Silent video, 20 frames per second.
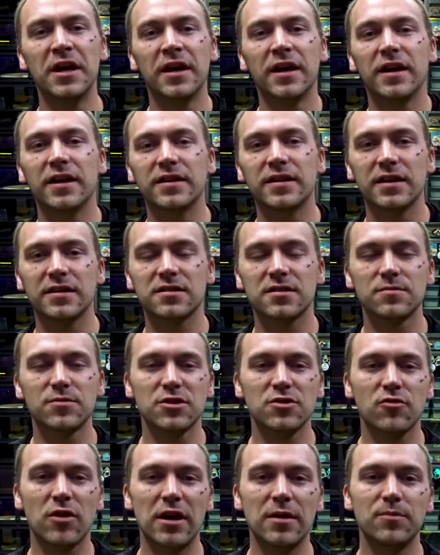Hit that
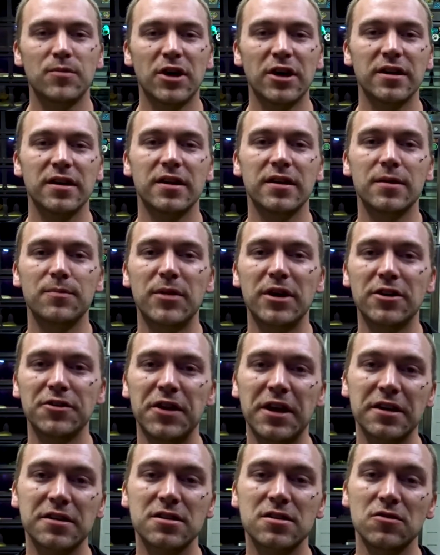subscribe button and the bell
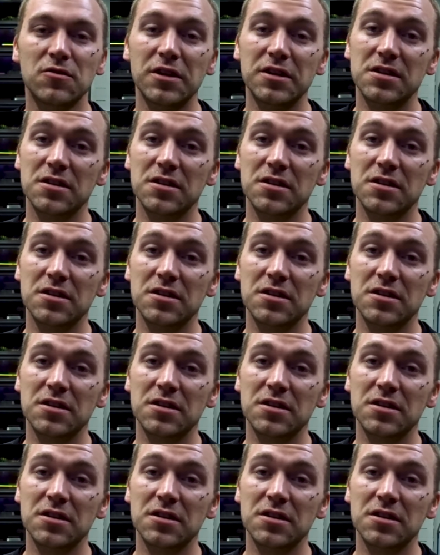next to it